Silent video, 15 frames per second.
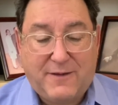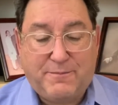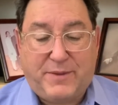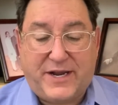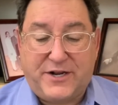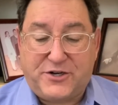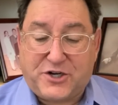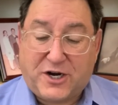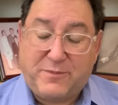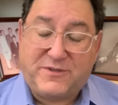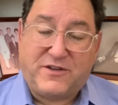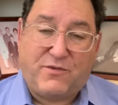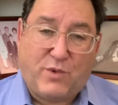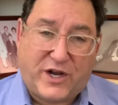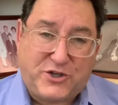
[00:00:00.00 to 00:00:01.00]
But in
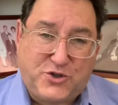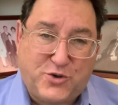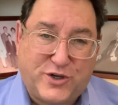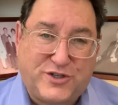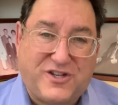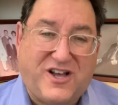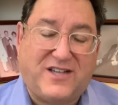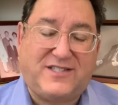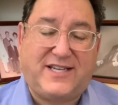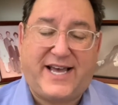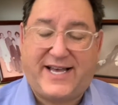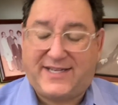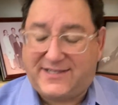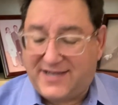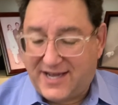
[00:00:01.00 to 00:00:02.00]
terms of what Jewish law
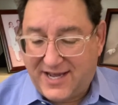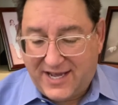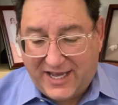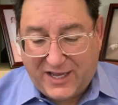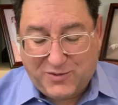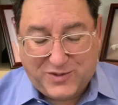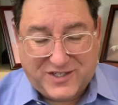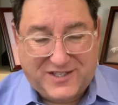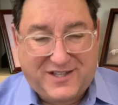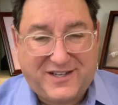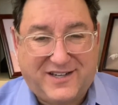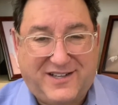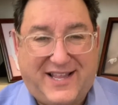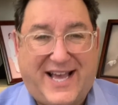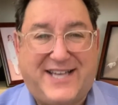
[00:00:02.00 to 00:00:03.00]
says, it was
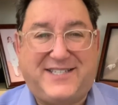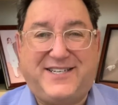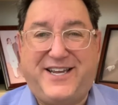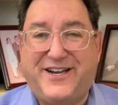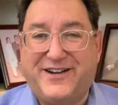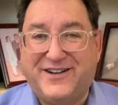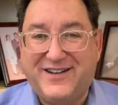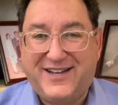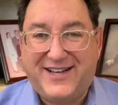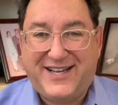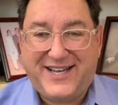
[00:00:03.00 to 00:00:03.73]
clear last year,